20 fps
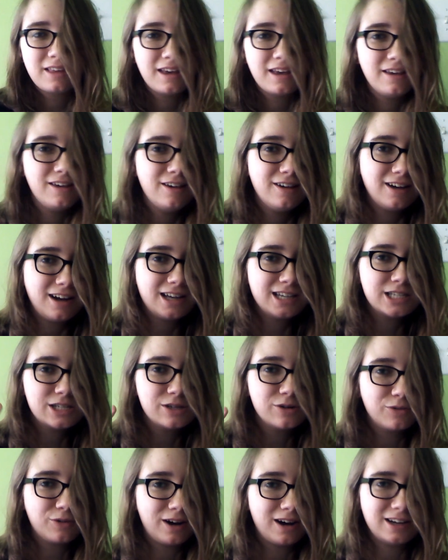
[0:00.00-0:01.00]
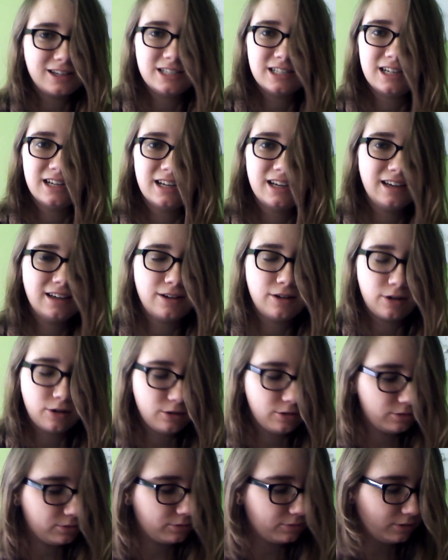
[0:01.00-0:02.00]
Thank you guys for watching.
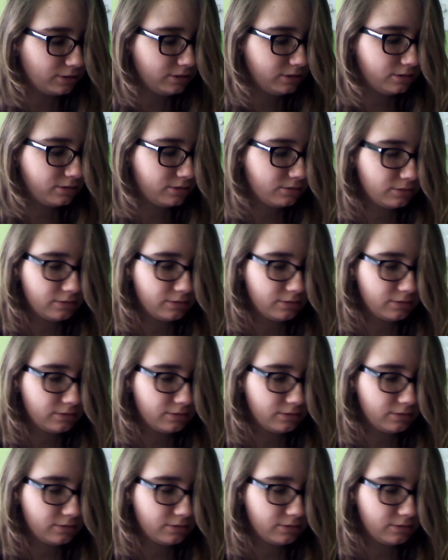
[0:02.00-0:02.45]
Oh, what?